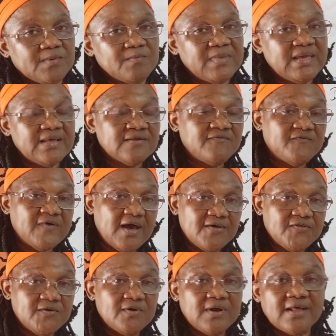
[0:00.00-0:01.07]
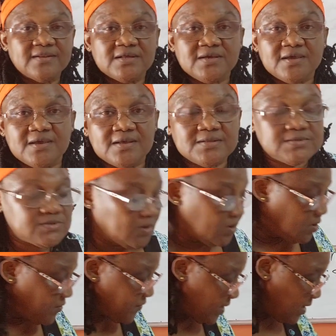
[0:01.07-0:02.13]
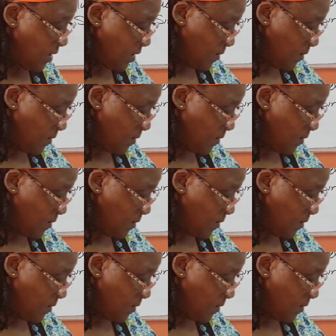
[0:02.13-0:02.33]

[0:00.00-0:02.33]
be it the father and the kids or the